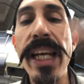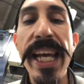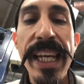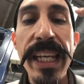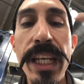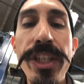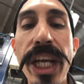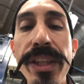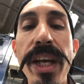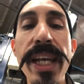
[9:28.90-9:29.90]
a hidden
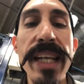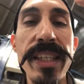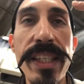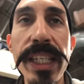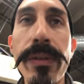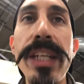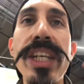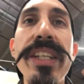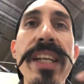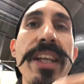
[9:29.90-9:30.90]
agenda. He has a secret
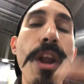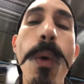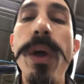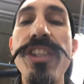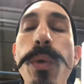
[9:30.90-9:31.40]
agenda that no one's